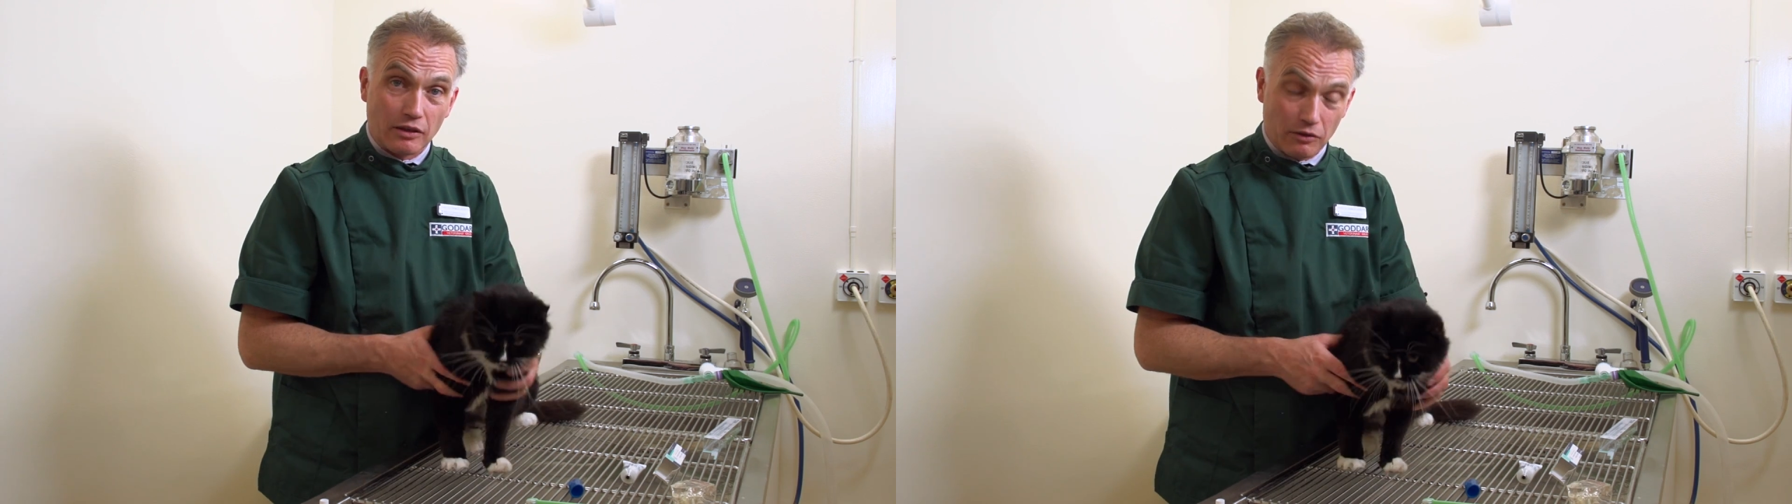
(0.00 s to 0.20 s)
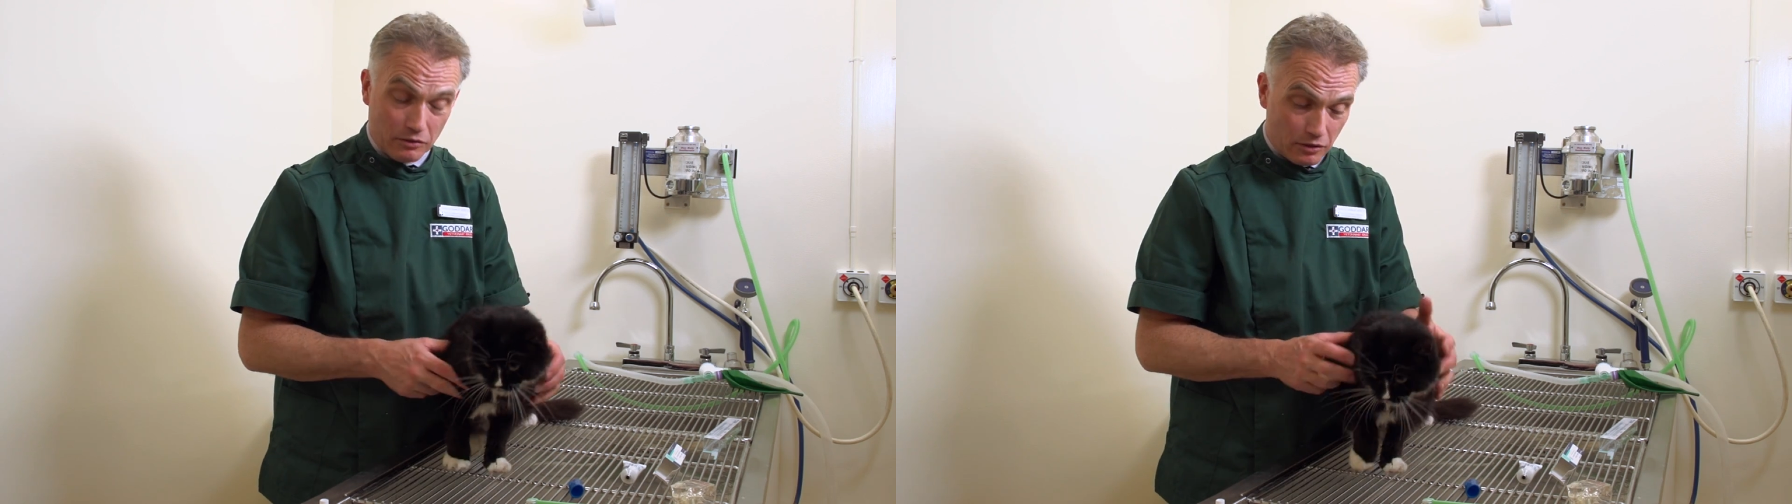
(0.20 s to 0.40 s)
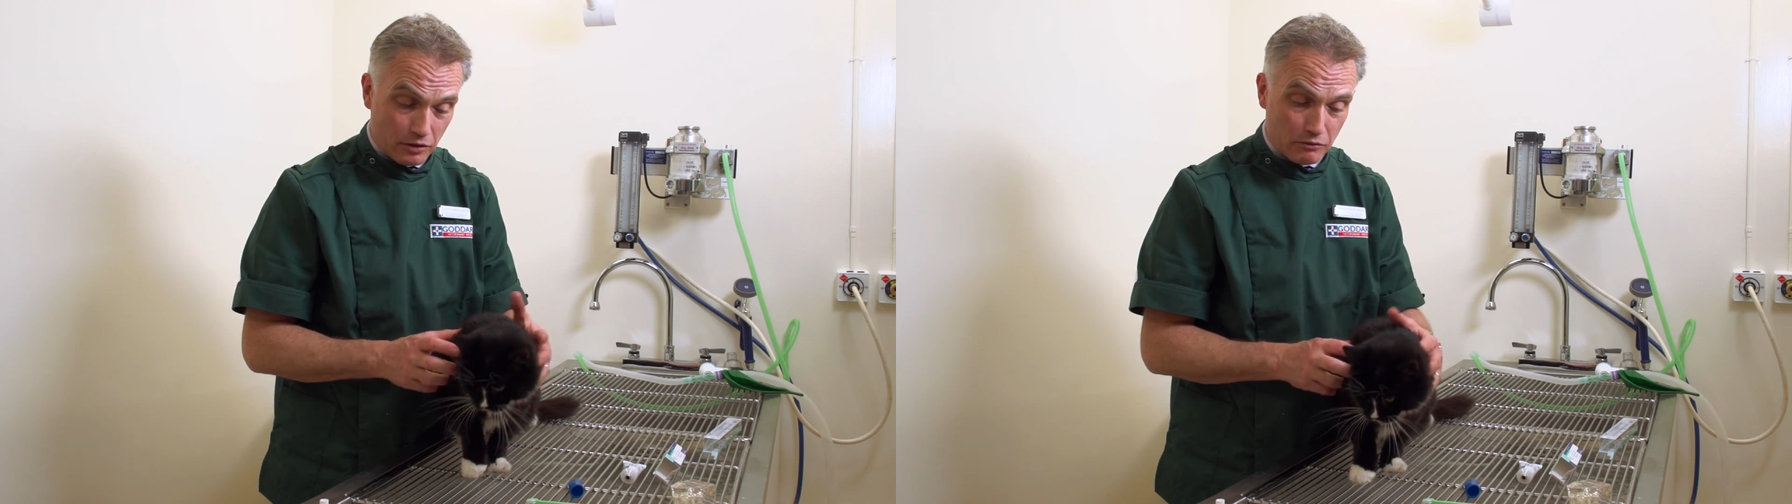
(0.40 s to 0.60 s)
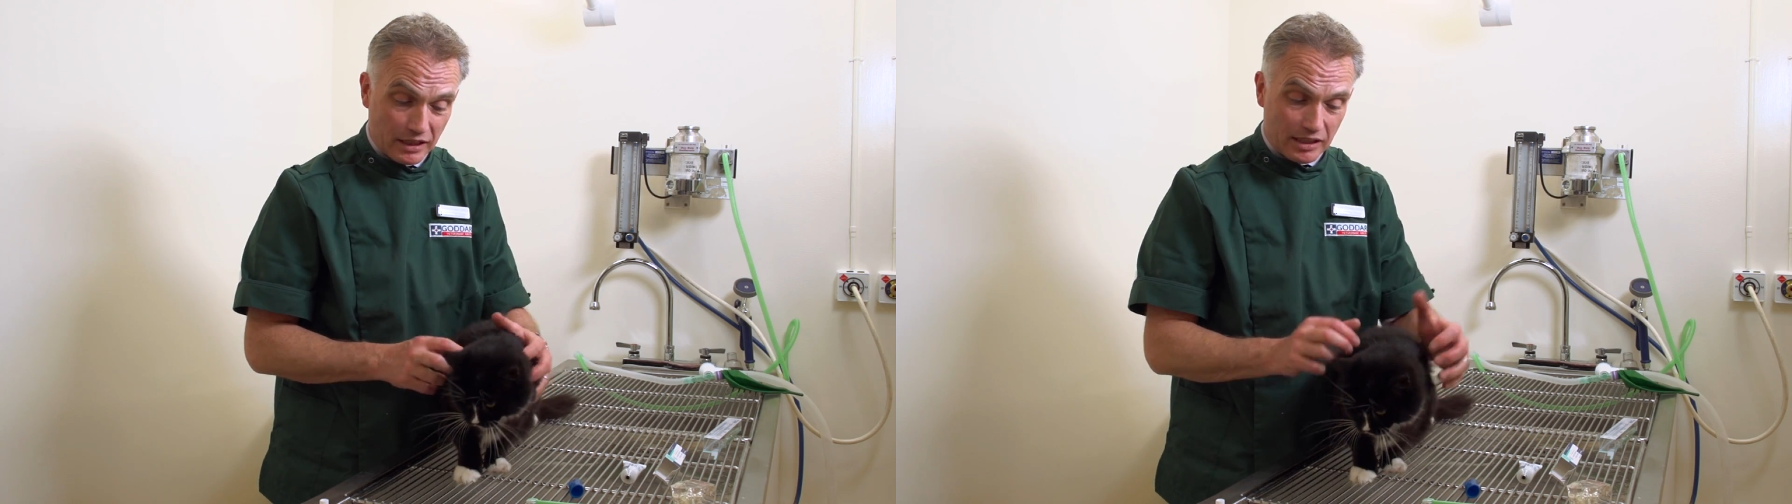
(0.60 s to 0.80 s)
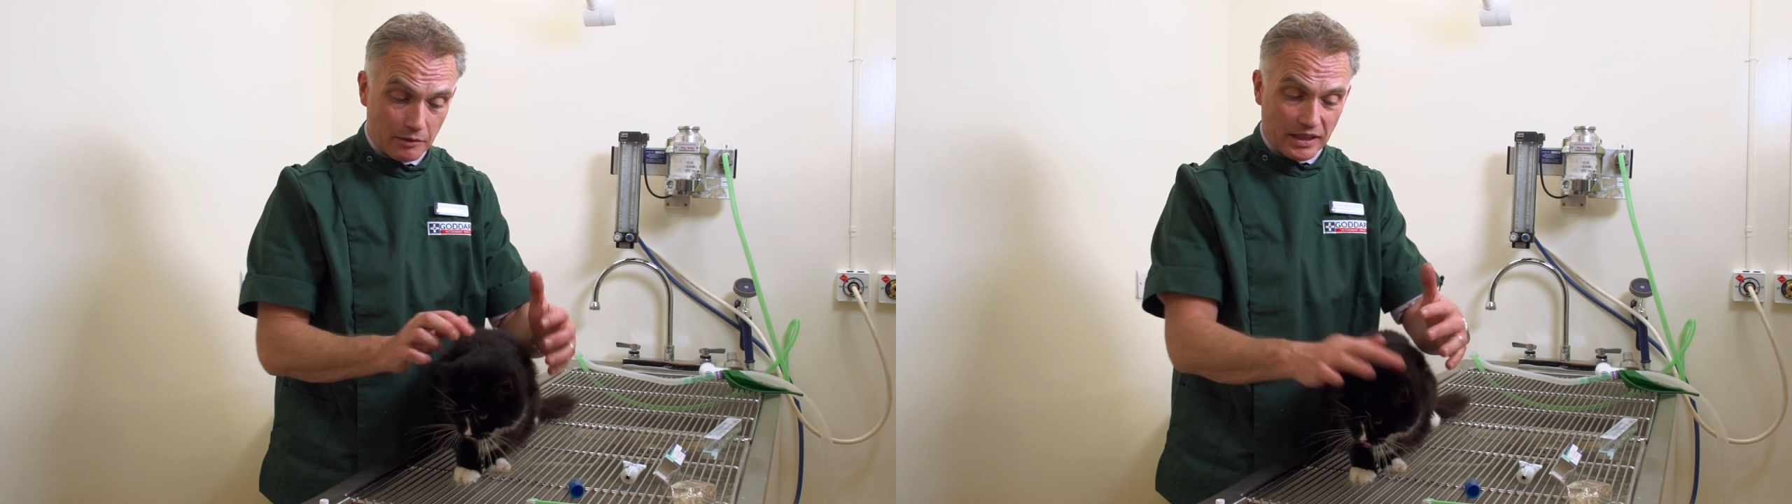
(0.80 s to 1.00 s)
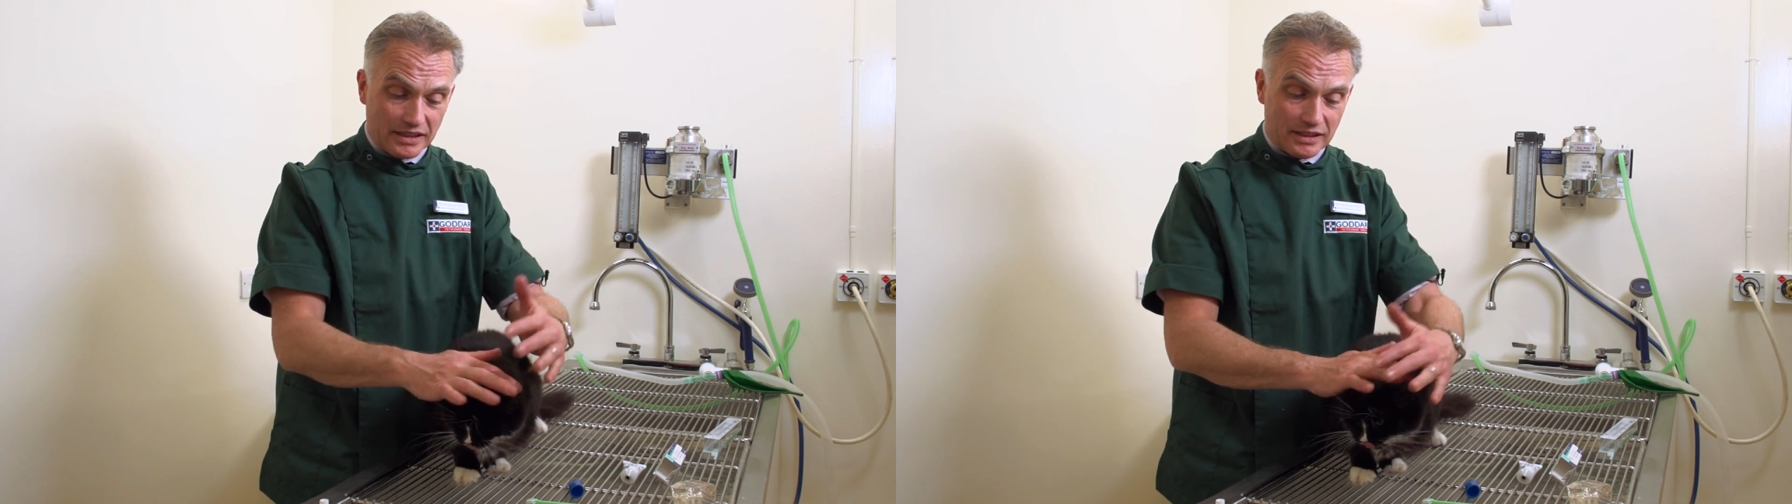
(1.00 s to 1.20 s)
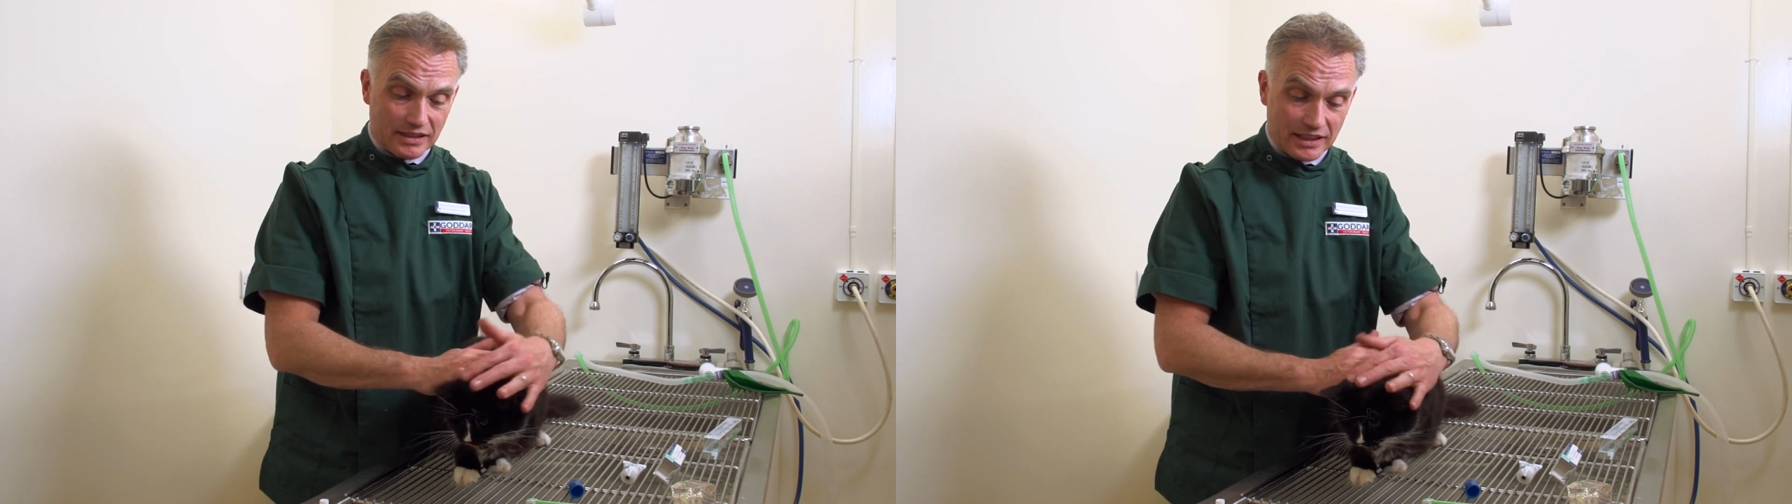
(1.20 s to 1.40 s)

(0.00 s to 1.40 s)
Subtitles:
on a regular basis,